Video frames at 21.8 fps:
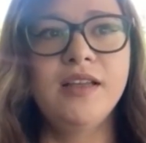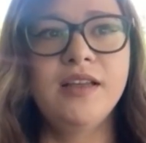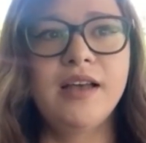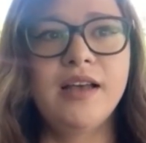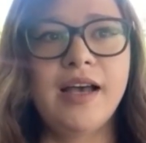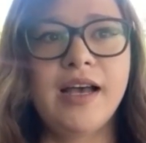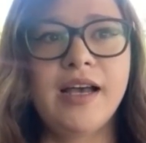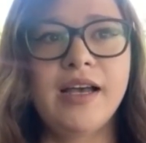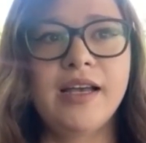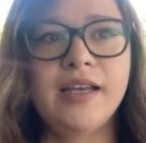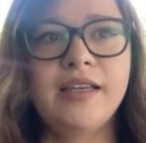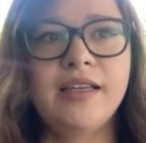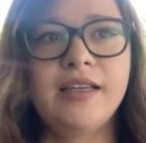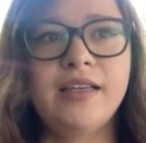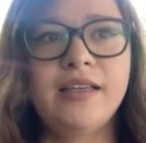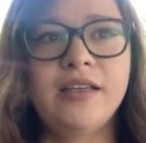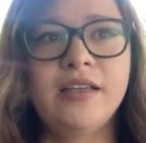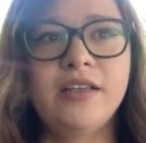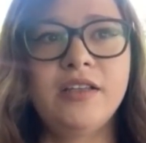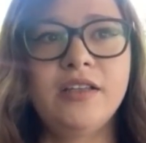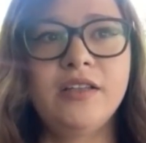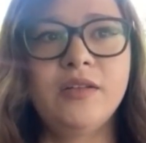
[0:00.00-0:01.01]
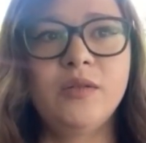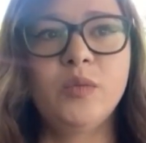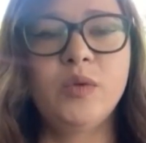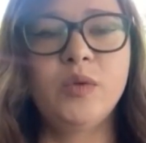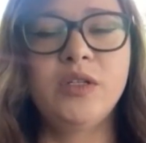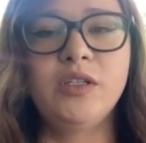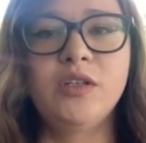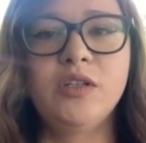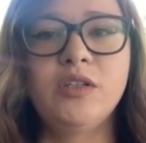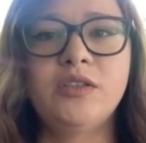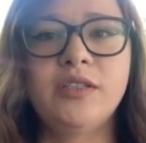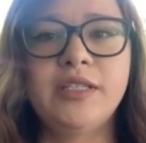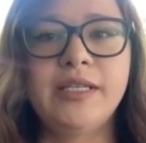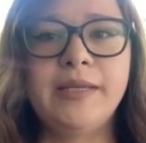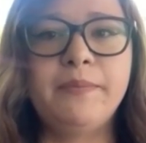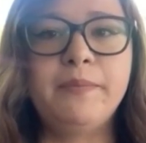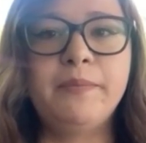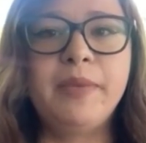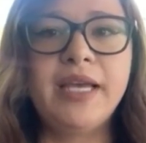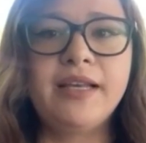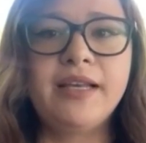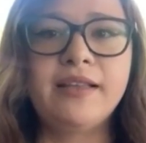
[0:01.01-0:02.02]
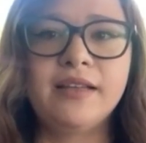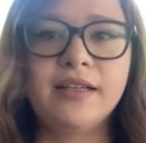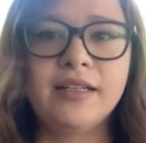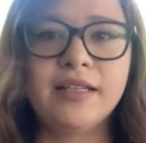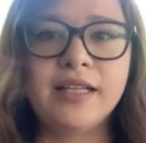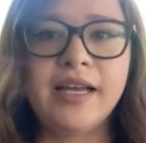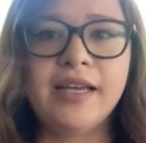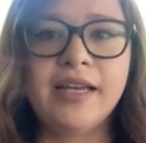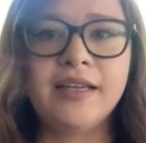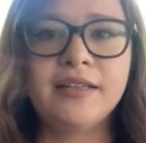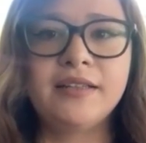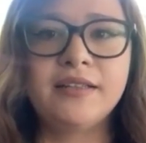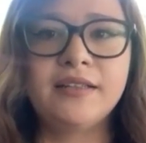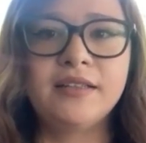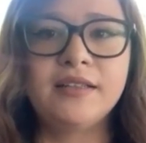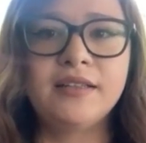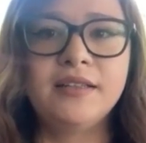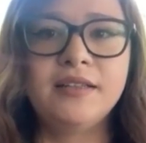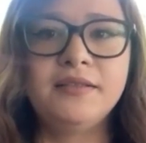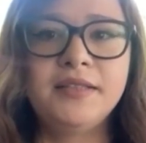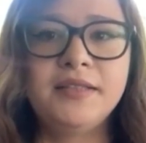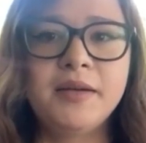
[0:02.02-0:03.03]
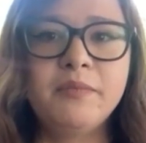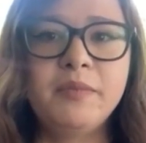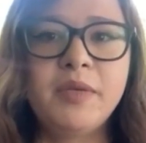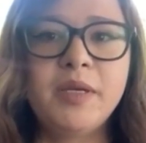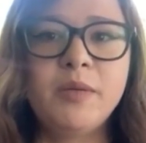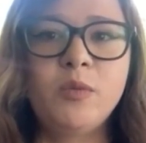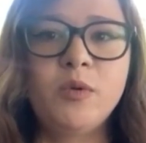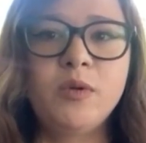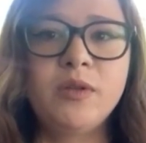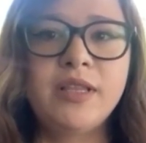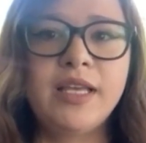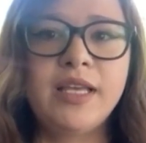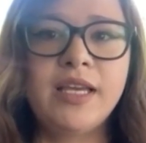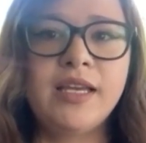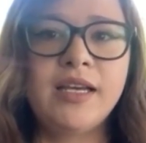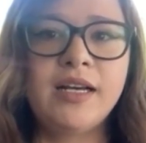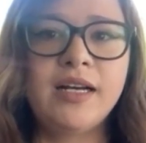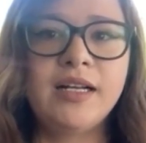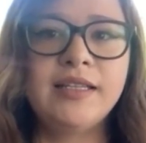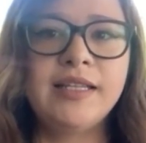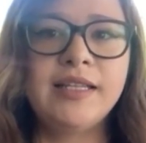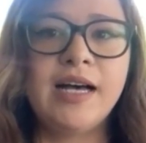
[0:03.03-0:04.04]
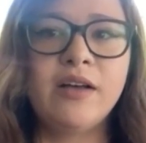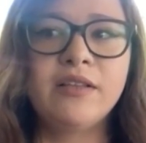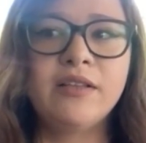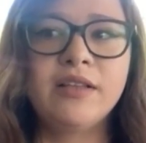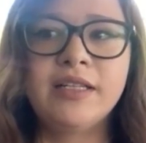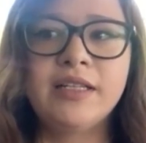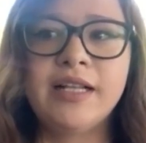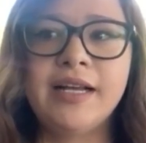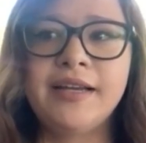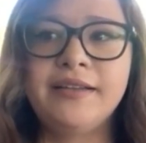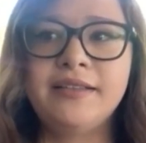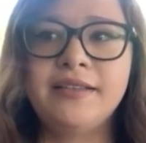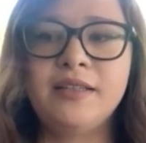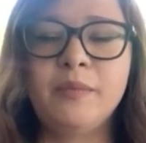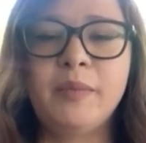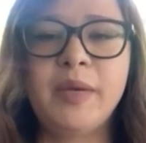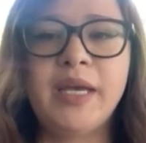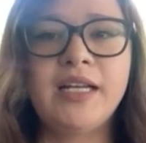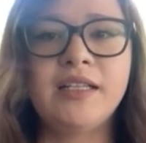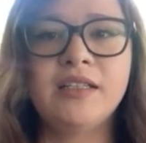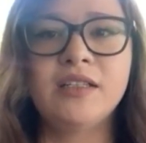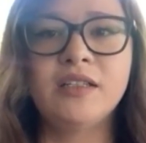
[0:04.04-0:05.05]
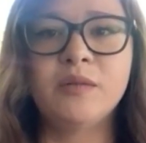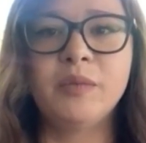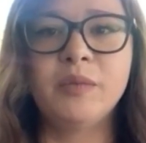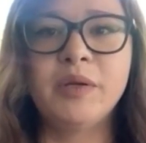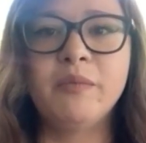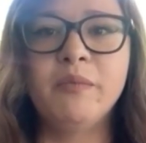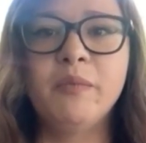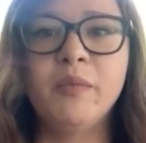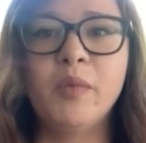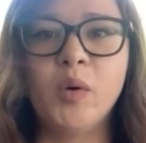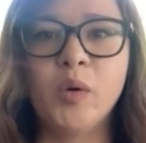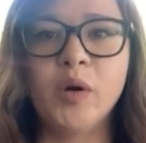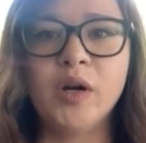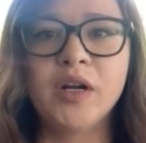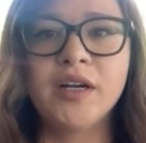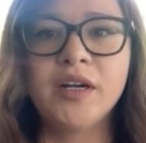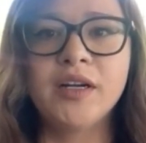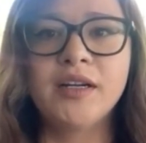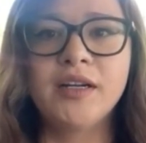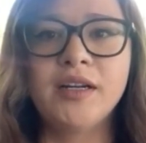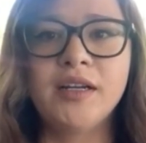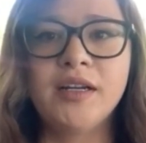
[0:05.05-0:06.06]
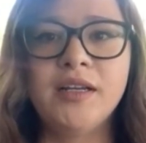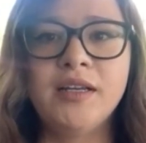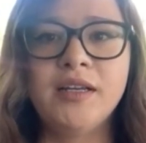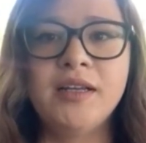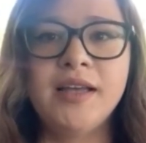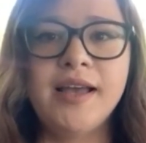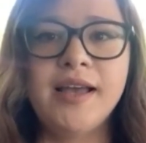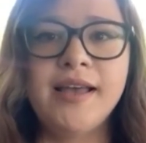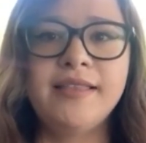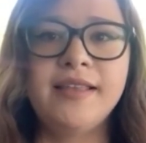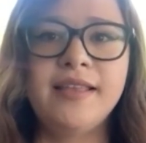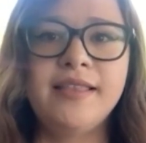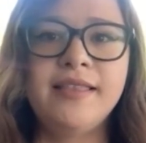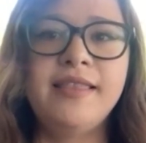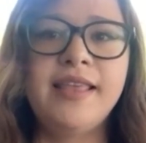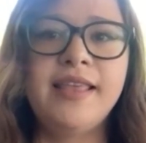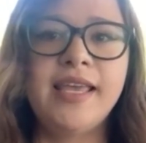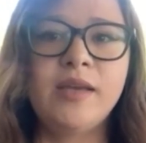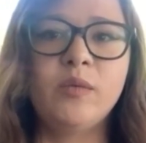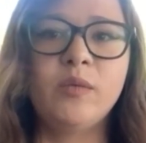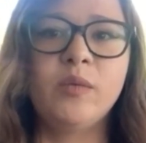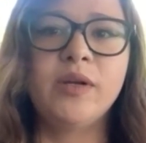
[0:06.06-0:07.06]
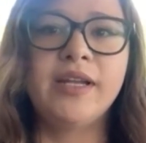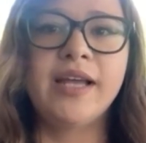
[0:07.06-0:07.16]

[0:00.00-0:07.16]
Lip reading: I will usually pick the client. Some people, they allow the client to pay a little bit more, and then they would